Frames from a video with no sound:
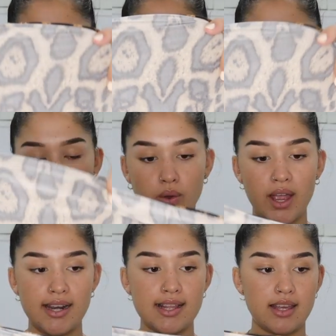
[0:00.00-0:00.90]
not see-through or
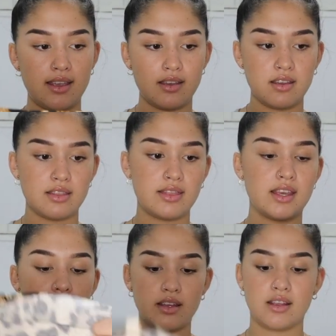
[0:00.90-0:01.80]
anything.
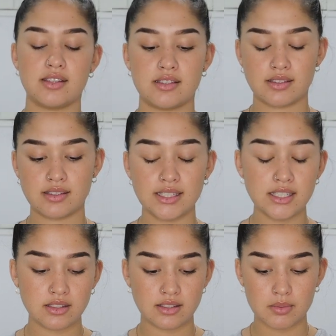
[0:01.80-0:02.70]
The
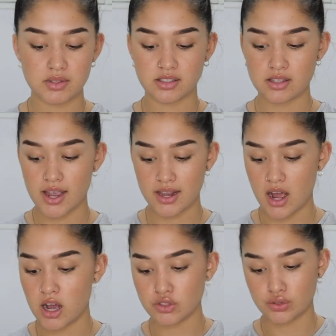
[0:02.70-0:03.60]
slits up the side
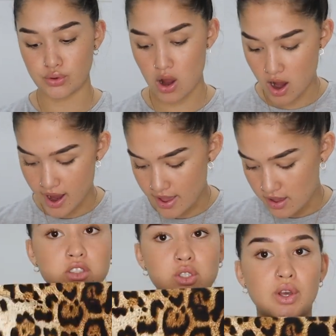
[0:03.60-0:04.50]
aren't too high.
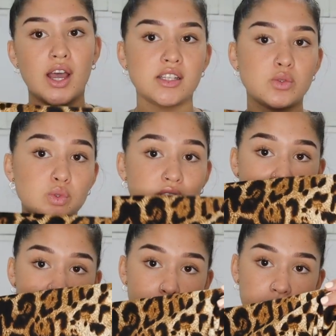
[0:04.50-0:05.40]
You guys will
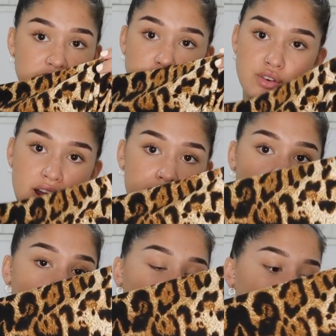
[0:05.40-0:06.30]
see it when I try it
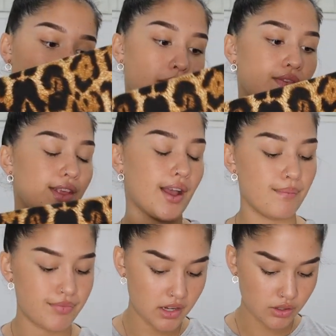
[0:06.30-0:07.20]
on, but
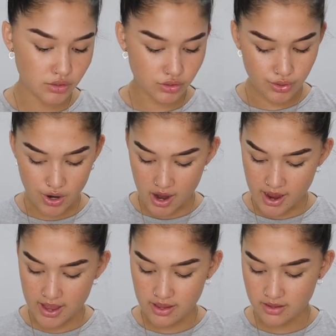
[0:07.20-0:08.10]
yep, they're not too high.